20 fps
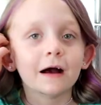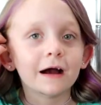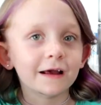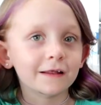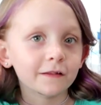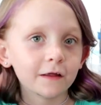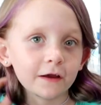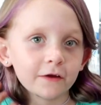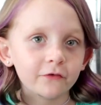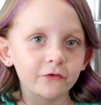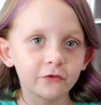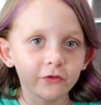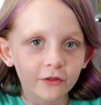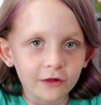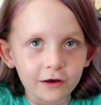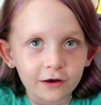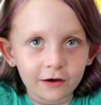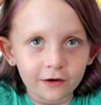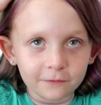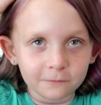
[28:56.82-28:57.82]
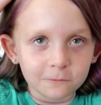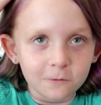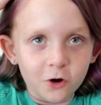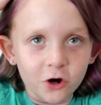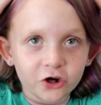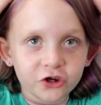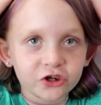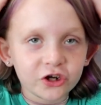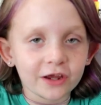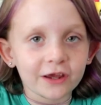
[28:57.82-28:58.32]
I liked the
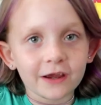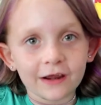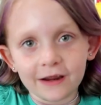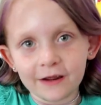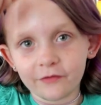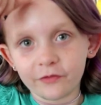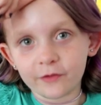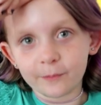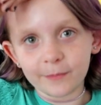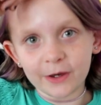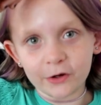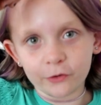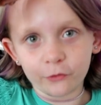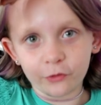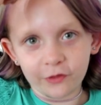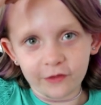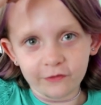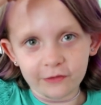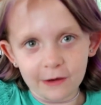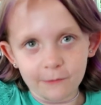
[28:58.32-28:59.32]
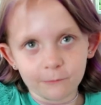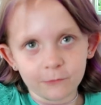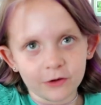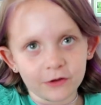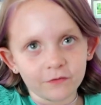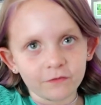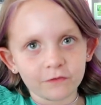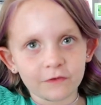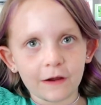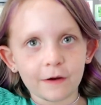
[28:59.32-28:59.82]
washing and the metal thing that
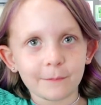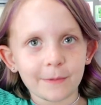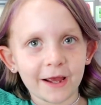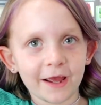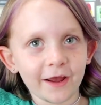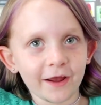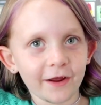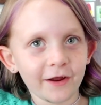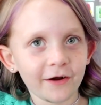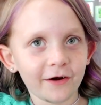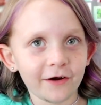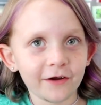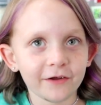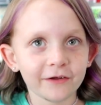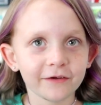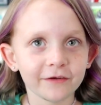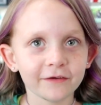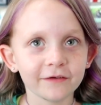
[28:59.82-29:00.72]
went down my hair.